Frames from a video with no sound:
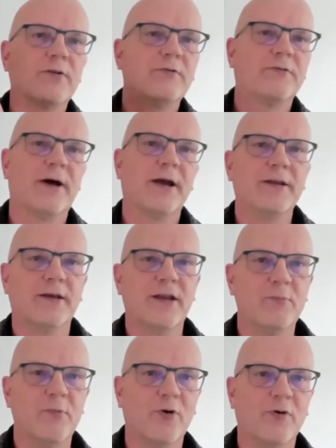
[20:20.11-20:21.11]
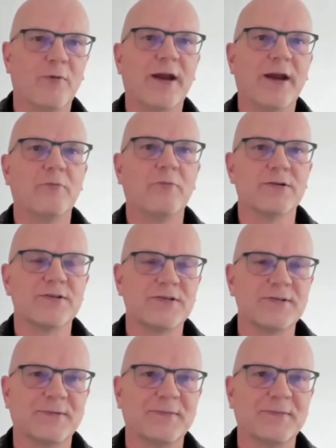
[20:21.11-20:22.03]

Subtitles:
could find anymore where it was.